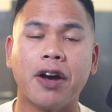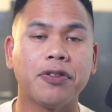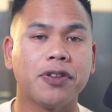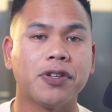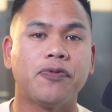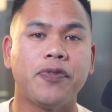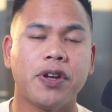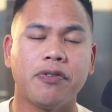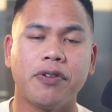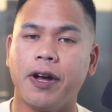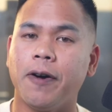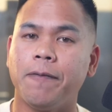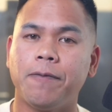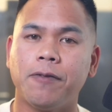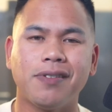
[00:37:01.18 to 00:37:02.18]
this video
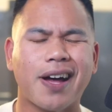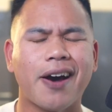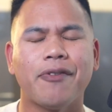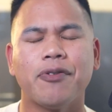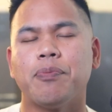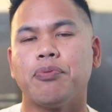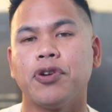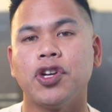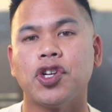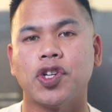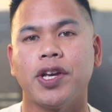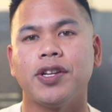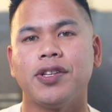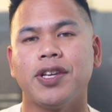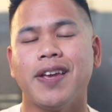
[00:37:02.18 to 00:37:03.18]
helpful, I would
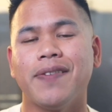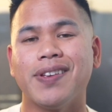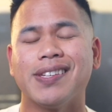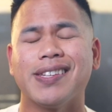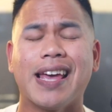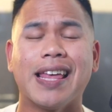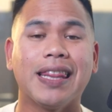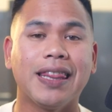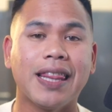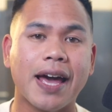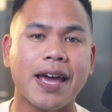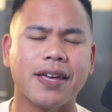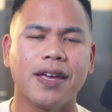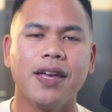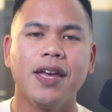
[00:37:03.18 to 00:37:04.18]
appreciate to give this a
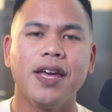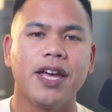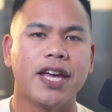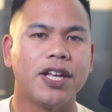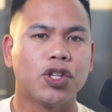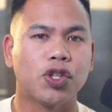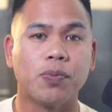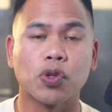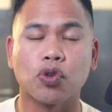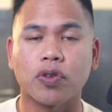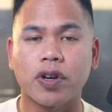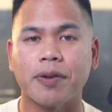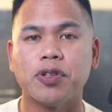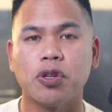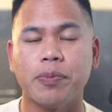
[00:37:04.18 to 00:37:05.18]
like and
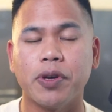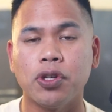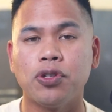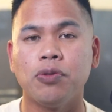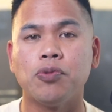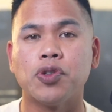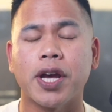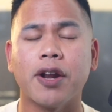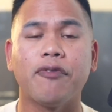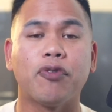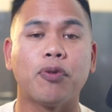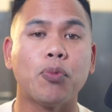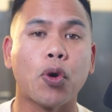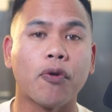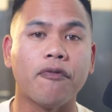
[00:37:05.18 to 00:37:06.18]
subscribe to my YouTube channel
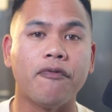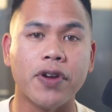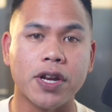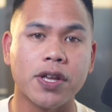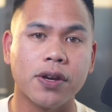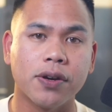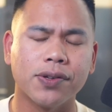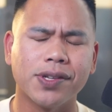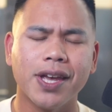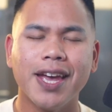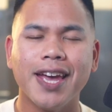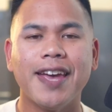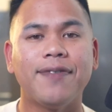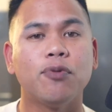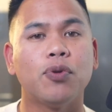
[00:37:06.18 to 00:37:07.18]
for more videos.
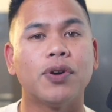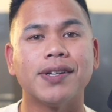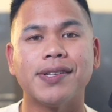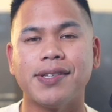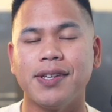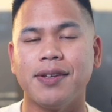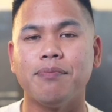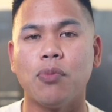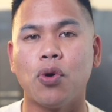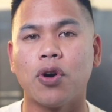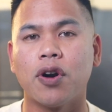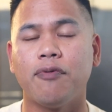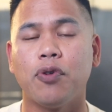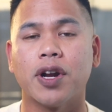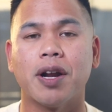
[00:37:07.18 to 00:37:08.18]
If you want to see
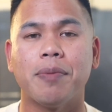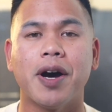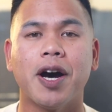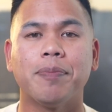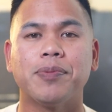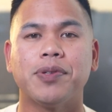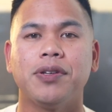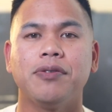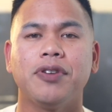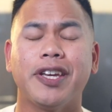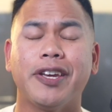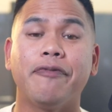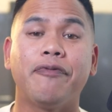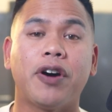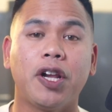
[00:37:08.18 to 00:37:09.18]
more of what I'm up to, you
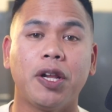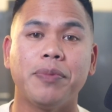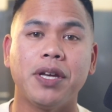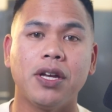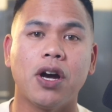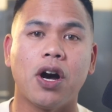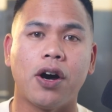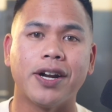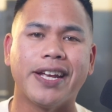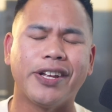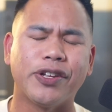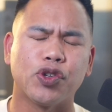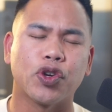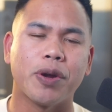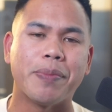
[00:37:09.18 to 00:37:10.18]
can follow me on
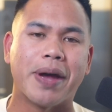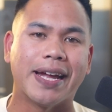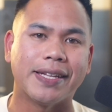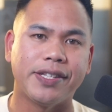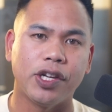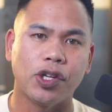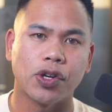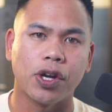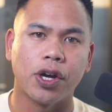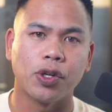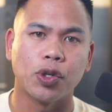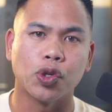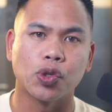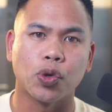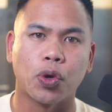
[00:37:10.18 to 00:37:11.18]
Instagram at
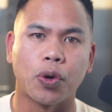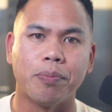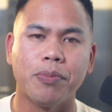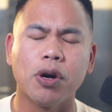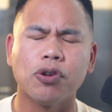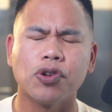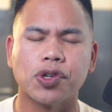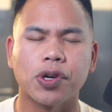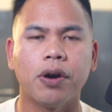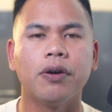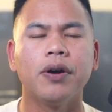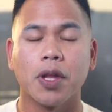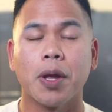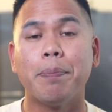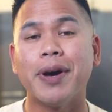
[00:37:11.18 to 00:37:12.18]
DJ_MOJOE.
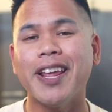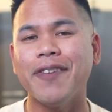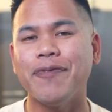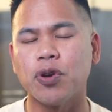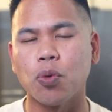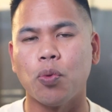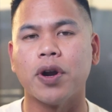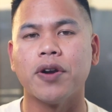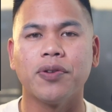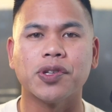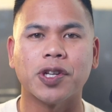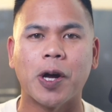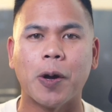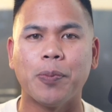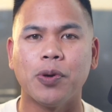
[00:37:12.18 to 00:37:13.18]
But if you're one of those
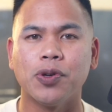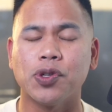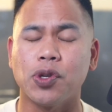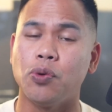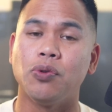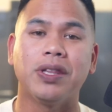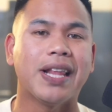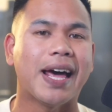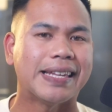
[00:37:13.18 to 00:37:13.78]
couples who liked